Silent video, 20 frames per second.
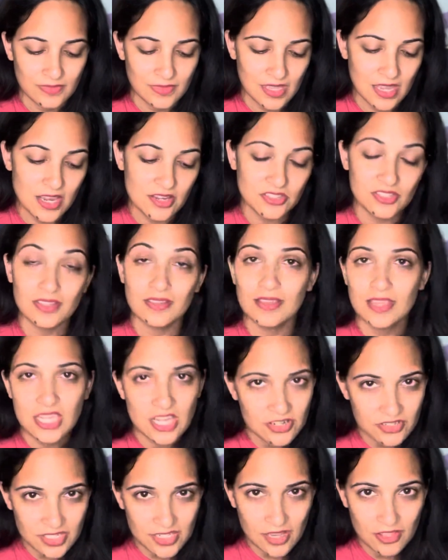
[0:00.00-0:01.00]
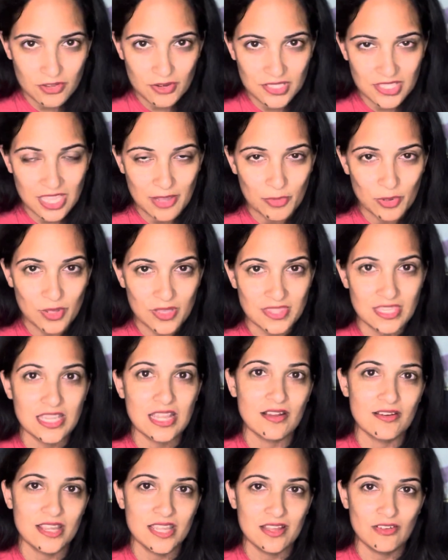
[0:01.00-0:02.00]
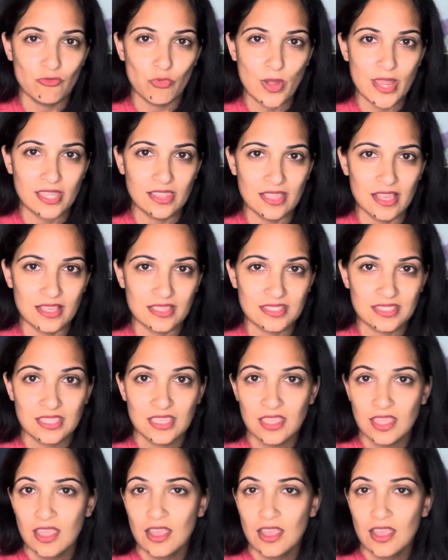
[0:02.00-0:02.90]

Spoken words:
Here's another example in the area of weight loss.